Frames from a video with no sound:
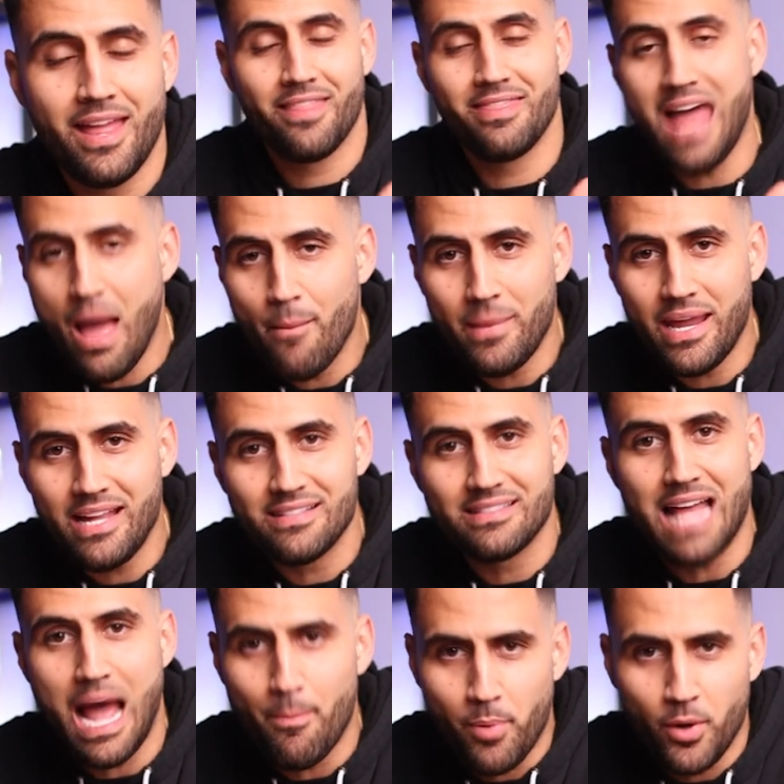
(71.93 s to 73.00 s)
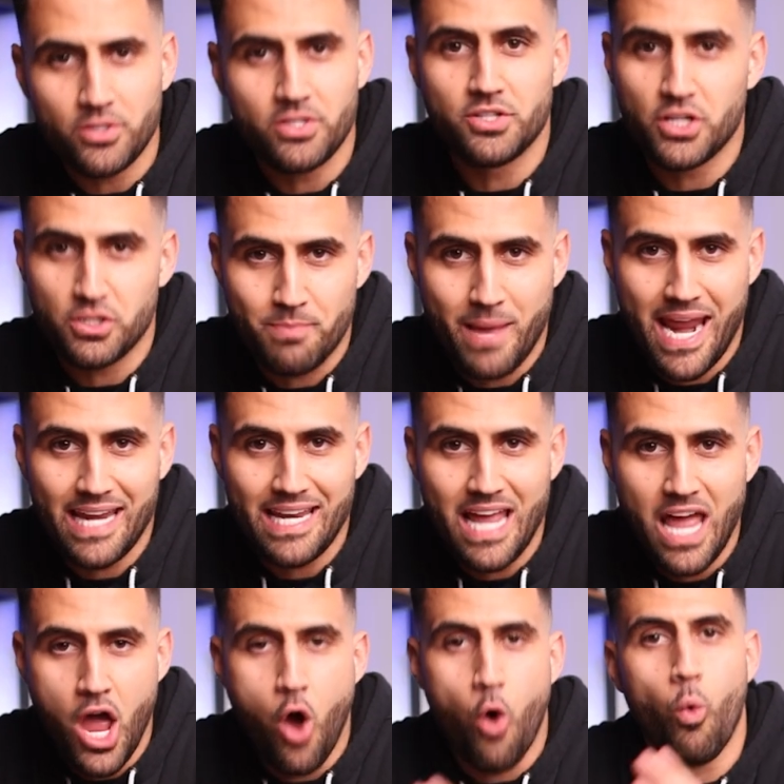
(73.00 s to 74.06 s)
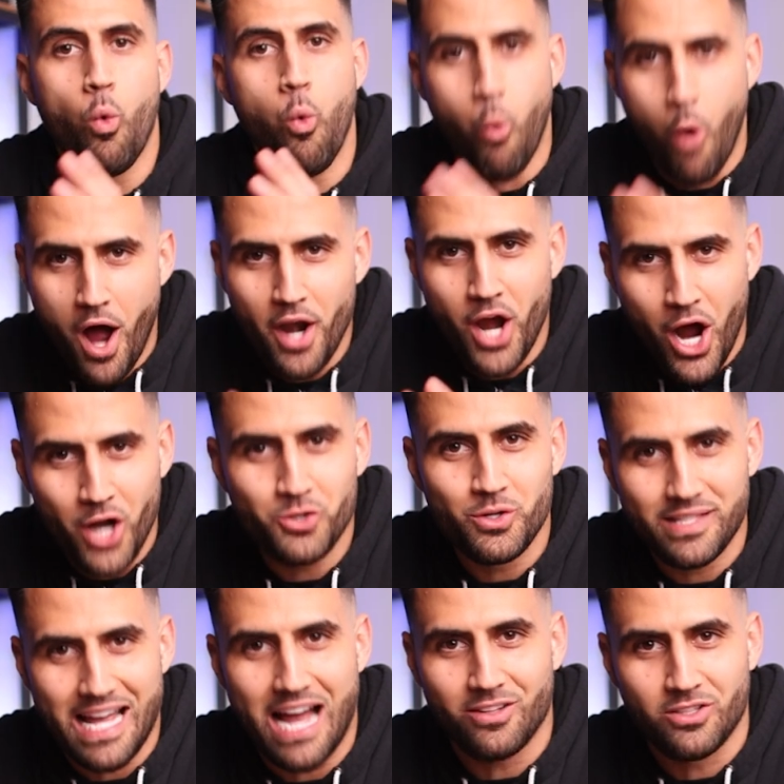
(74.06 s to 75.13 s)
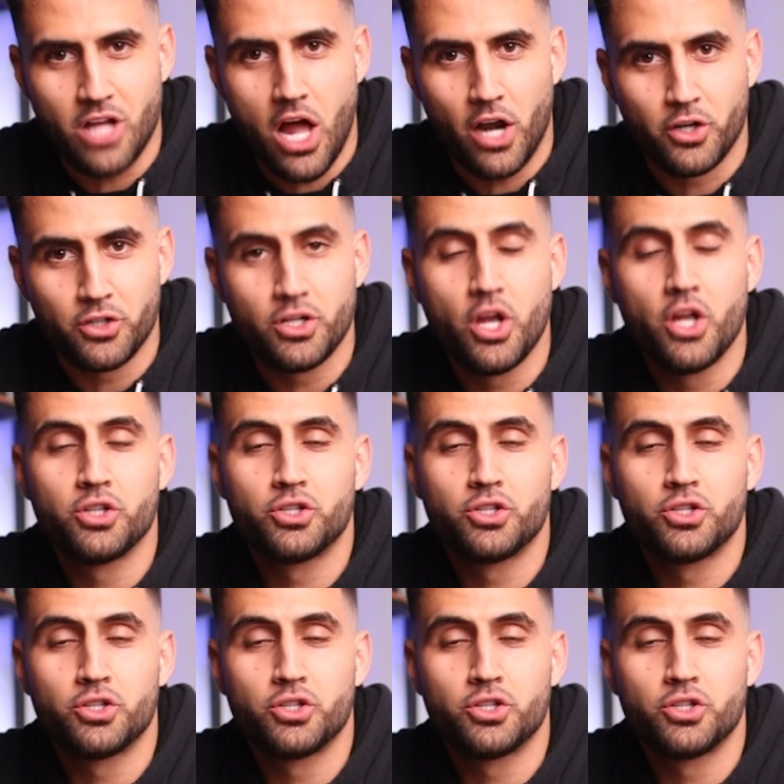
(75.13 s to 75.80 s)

That means that person just made $100,000